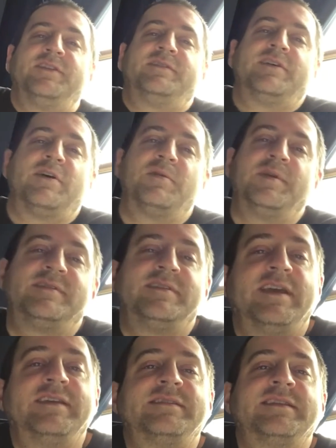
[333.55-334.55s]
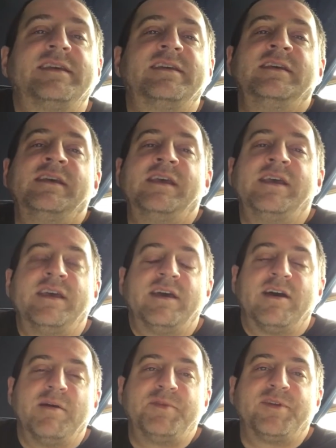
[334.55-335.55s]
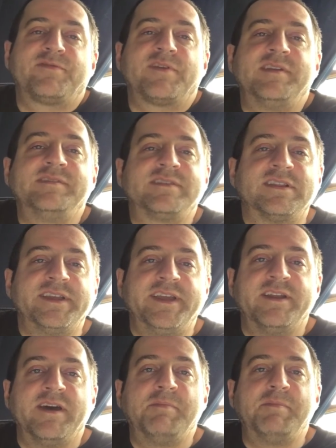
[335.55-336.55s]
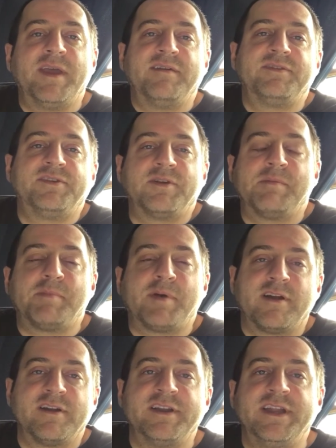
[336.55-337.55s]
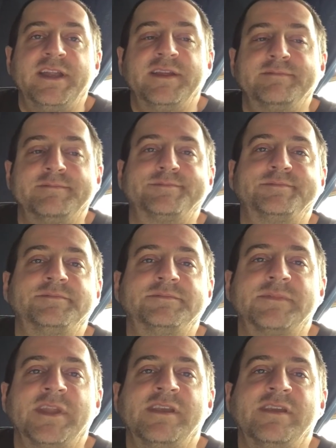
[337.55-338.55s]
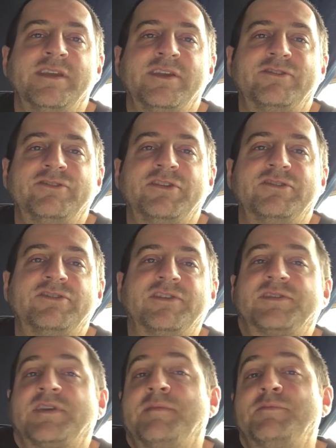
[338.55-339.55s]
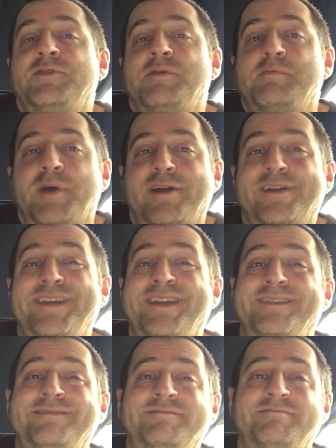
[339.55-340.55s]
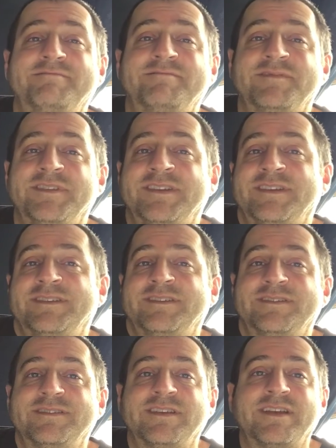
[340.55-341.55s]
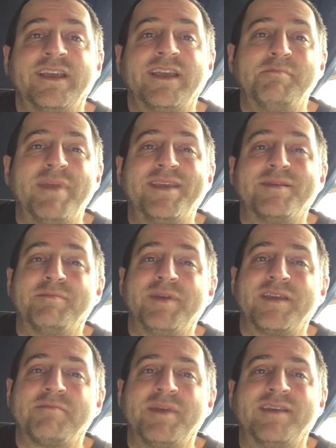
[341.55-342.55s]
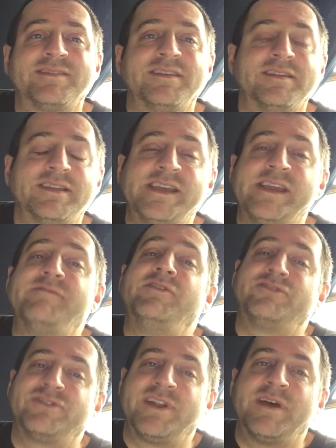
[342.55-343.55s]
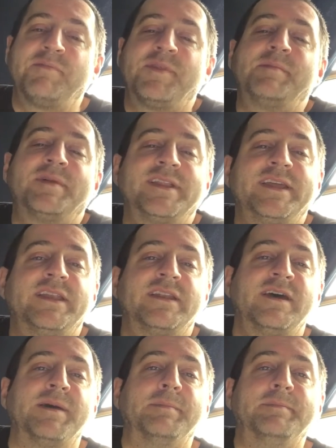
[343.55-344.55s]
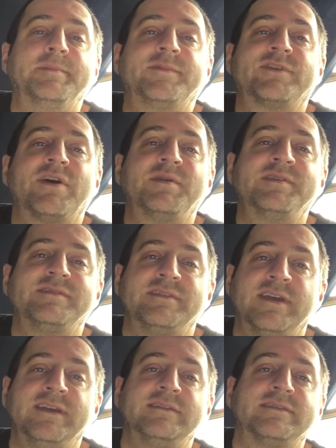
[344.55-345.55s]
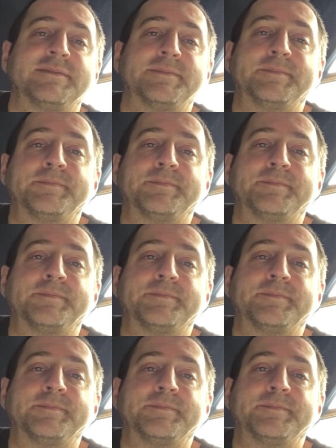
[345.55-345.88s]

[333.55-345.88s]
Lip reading: It's always nice to help your friends clean up after a party. You shouldn't just come to a party and make a big mess and leave. You should help them clean it up. It's always nice.